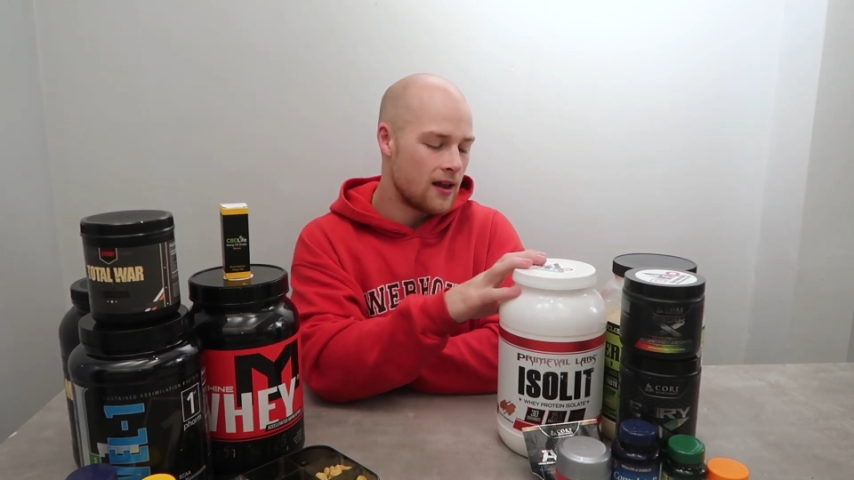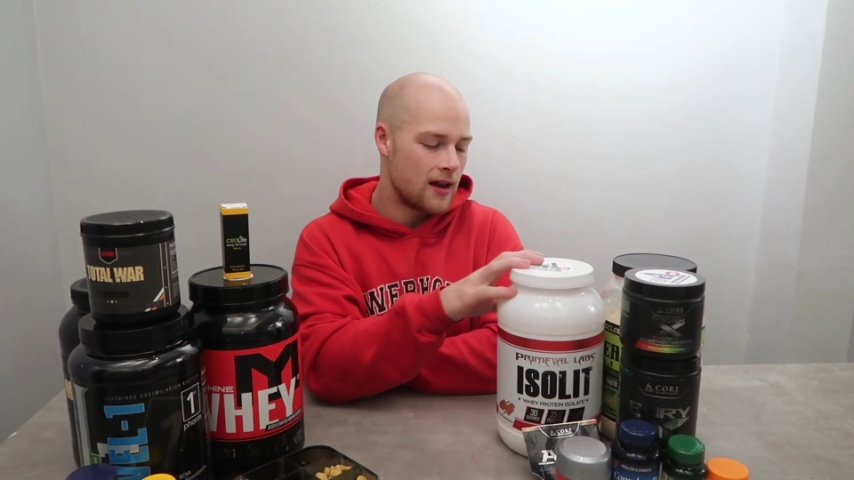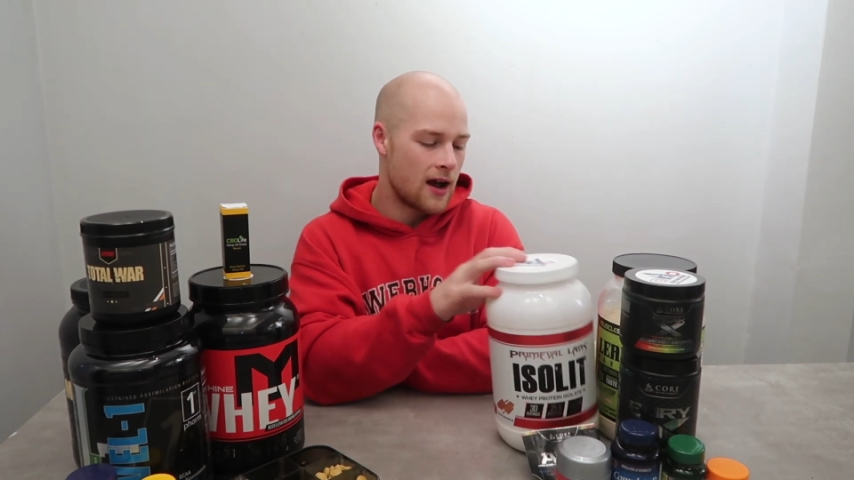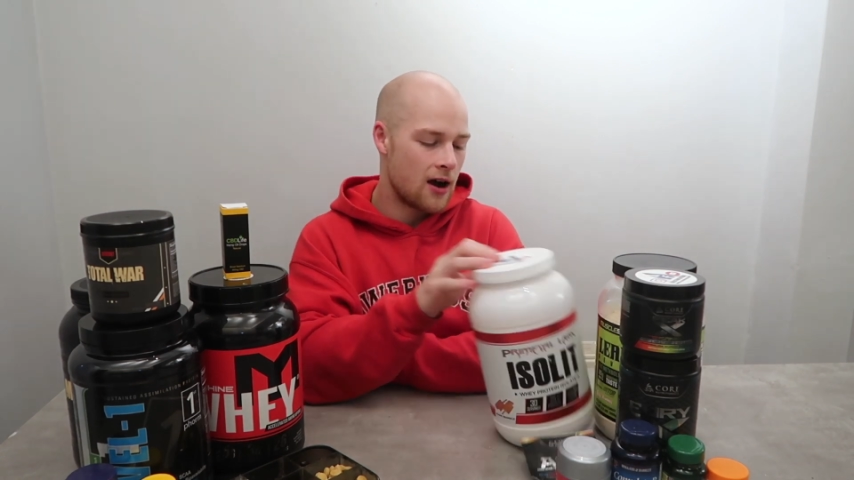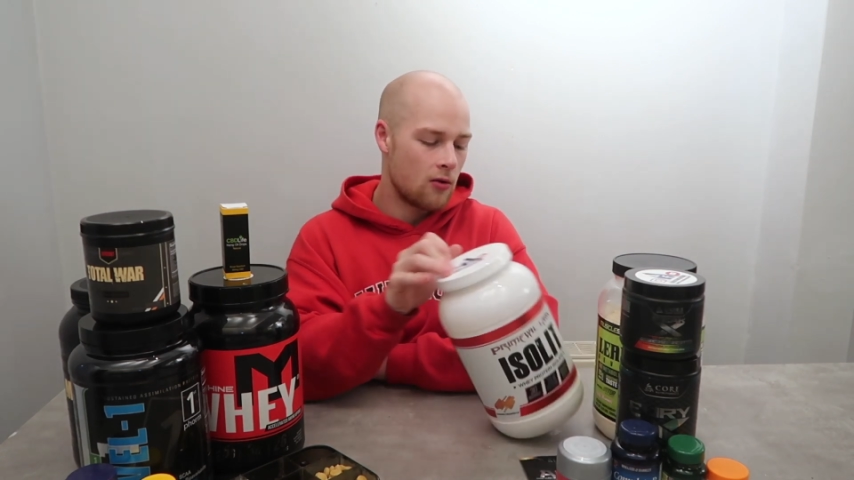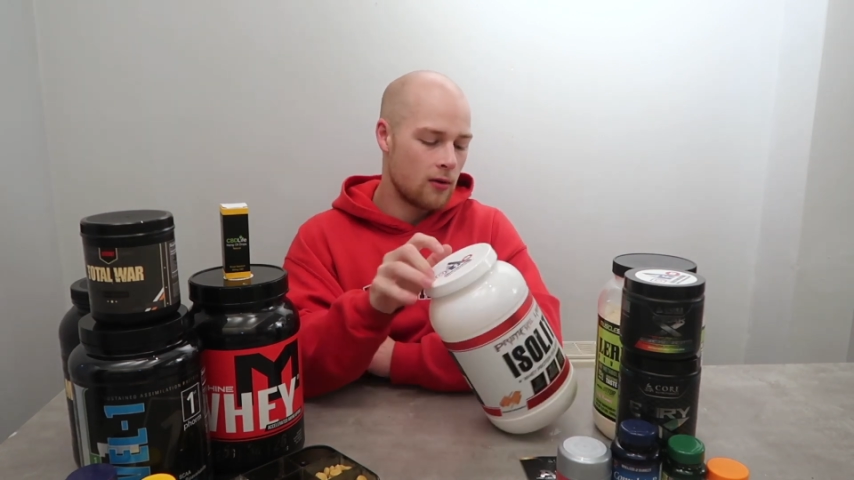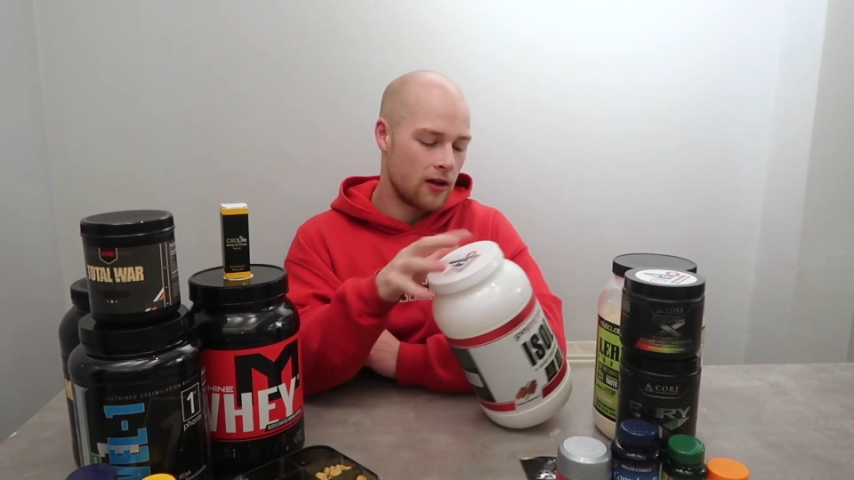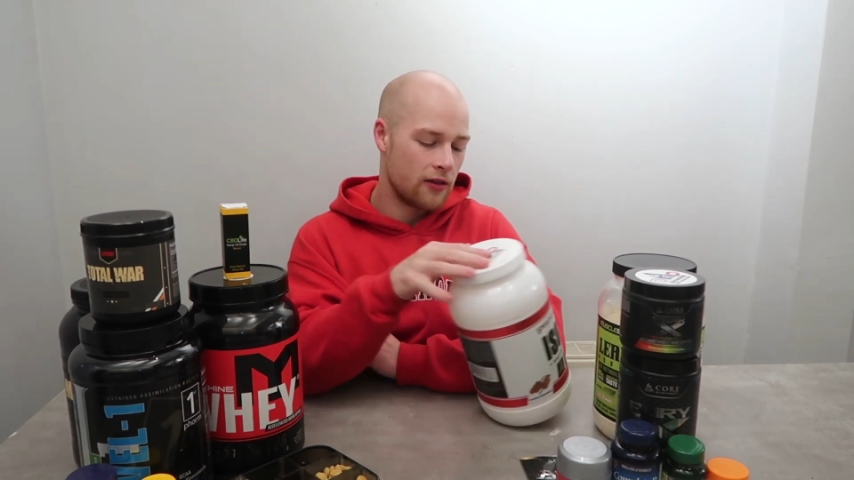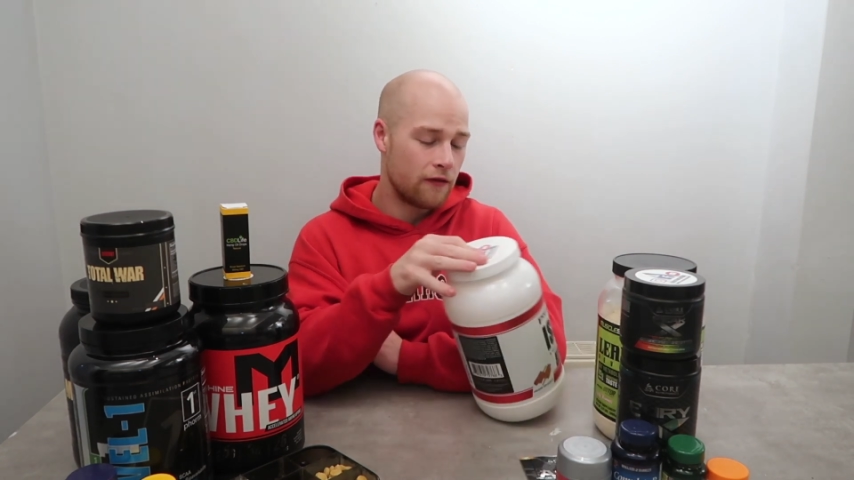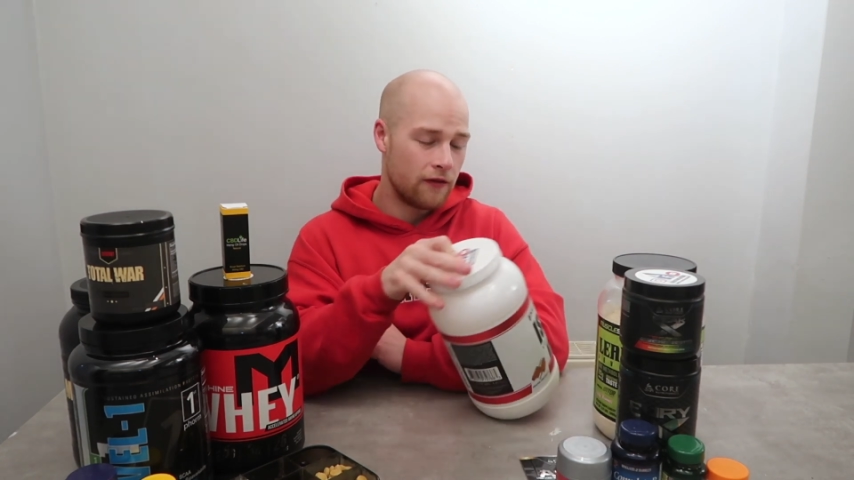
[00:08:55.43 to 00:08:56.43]

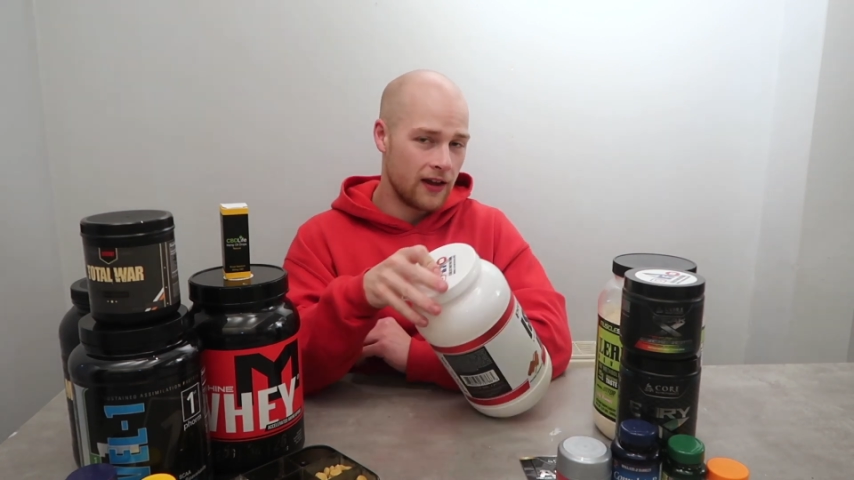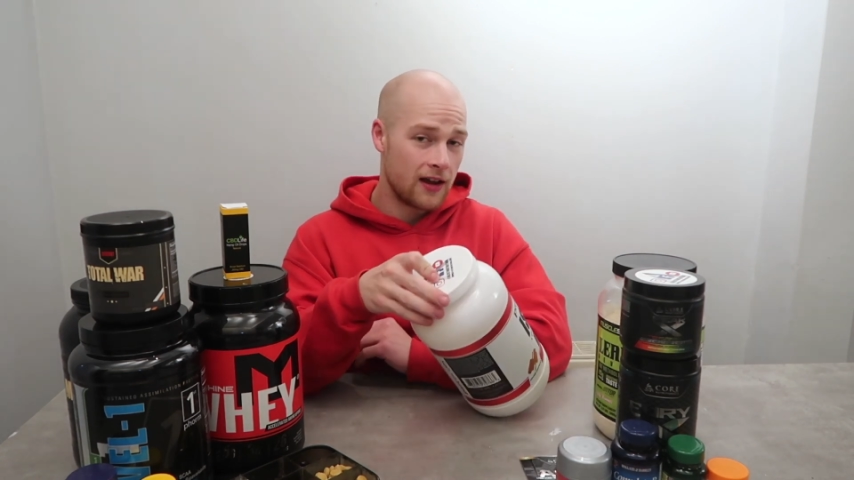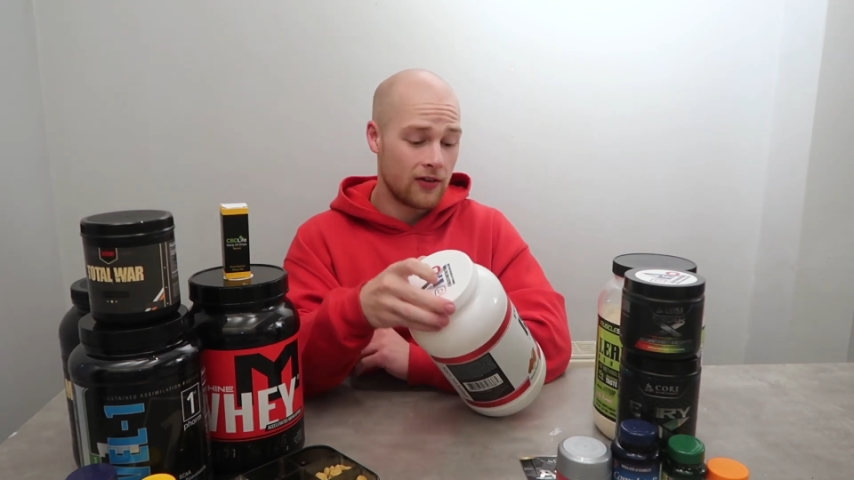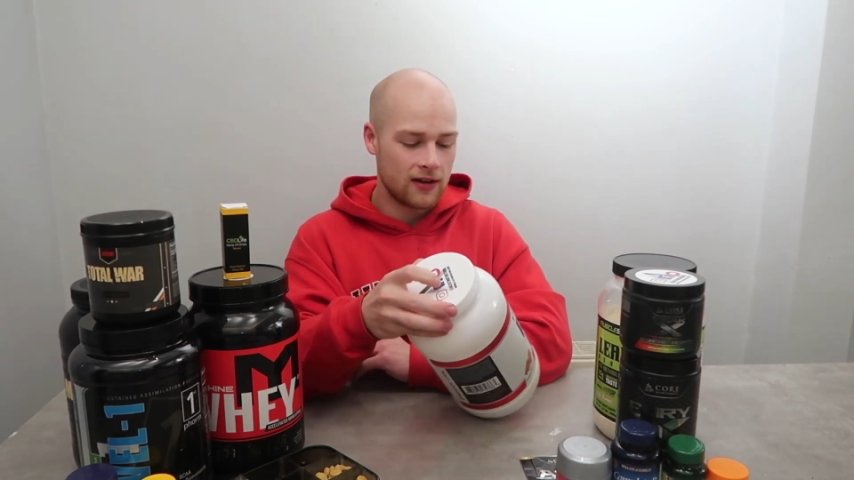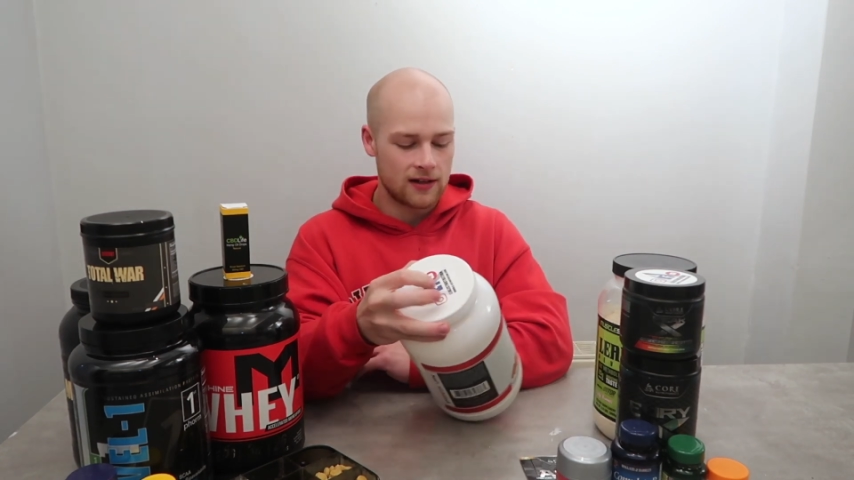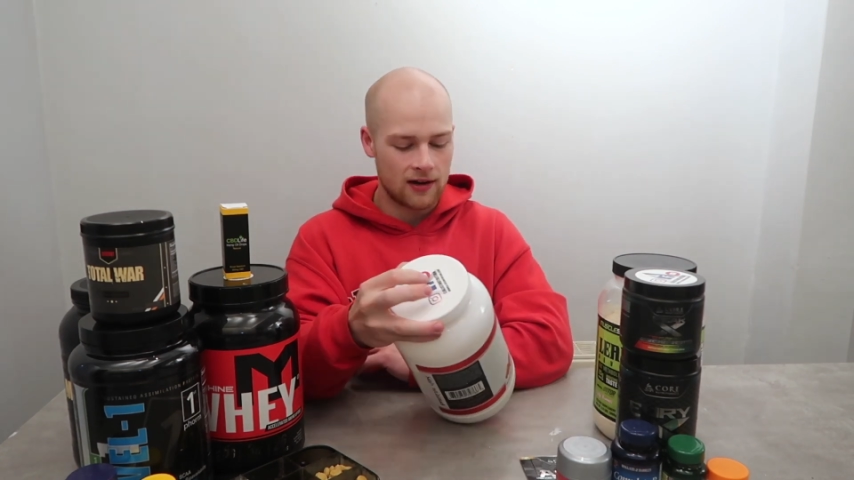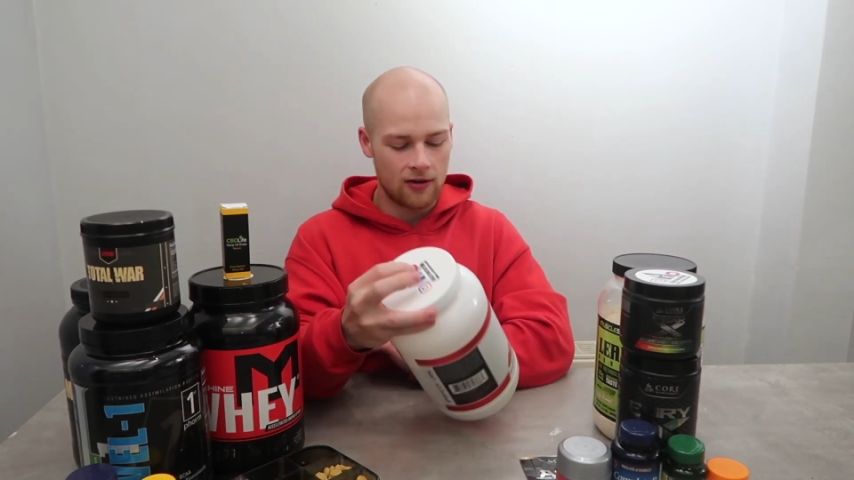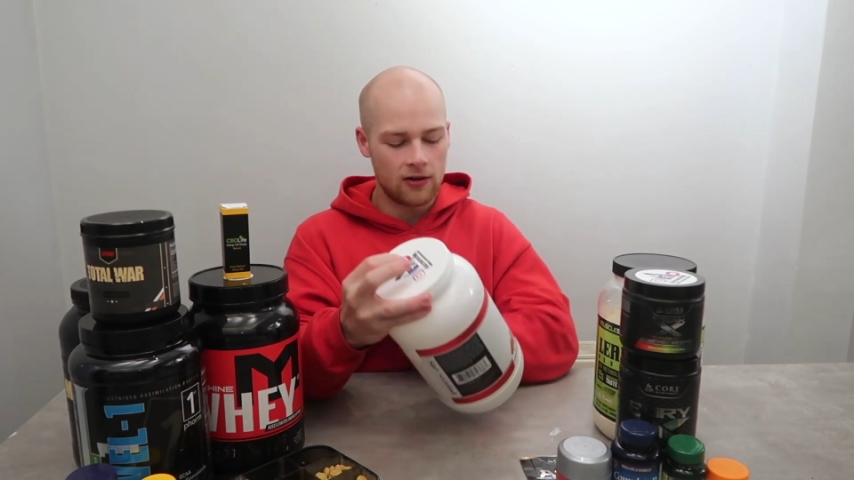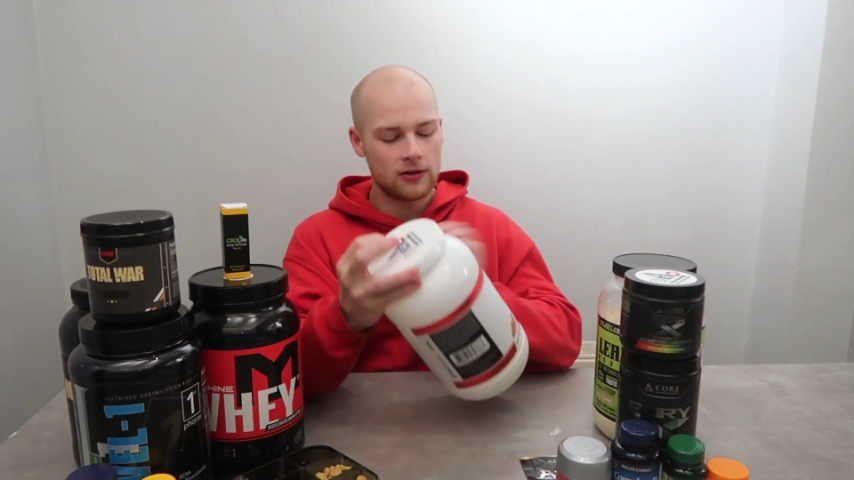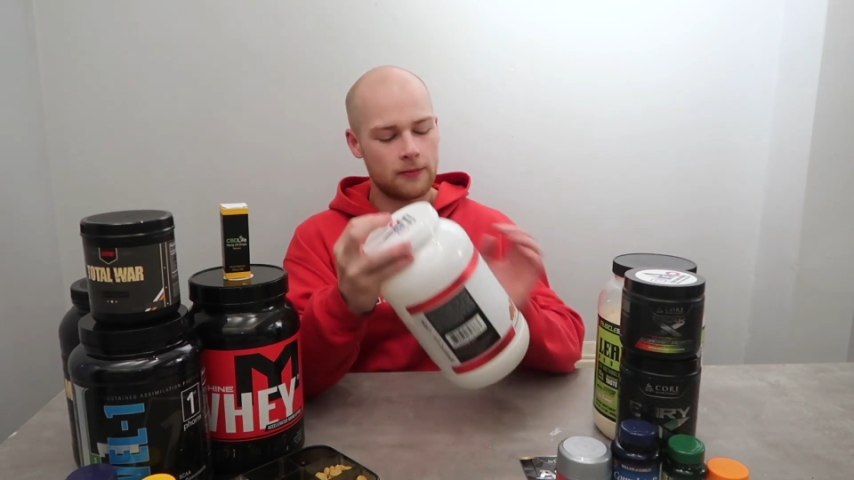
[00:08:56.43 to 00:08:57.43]
Now, the flavors I
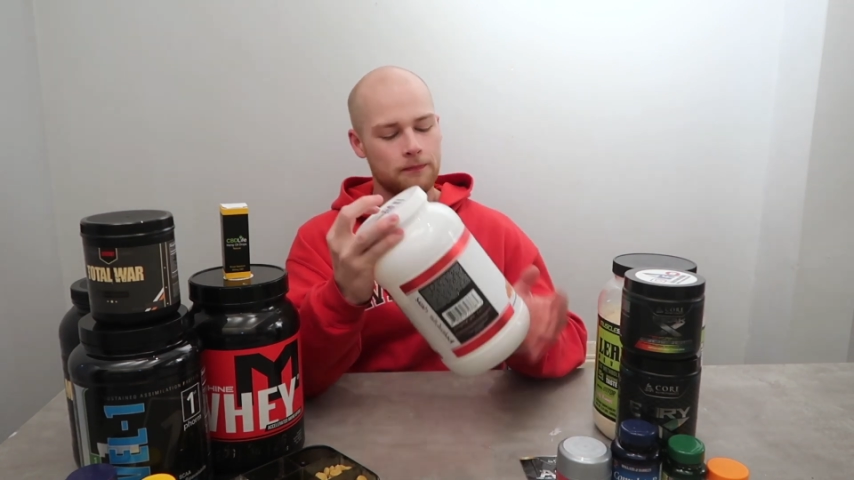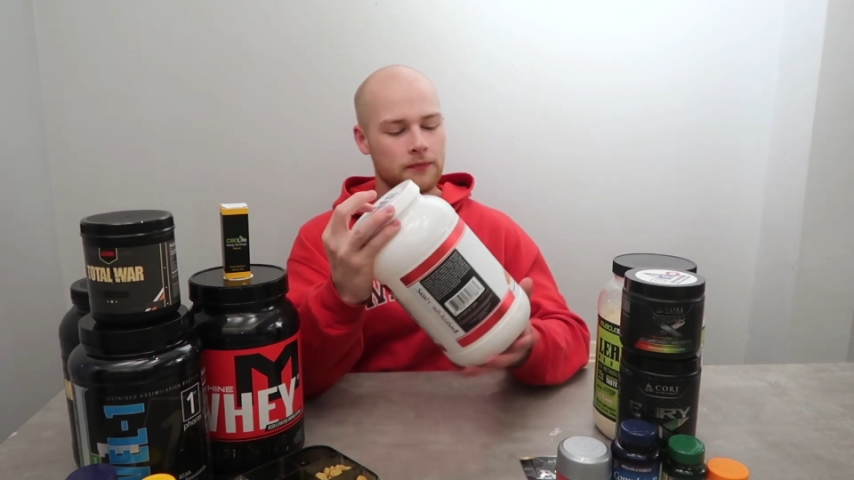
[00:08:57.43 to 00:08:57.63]
got,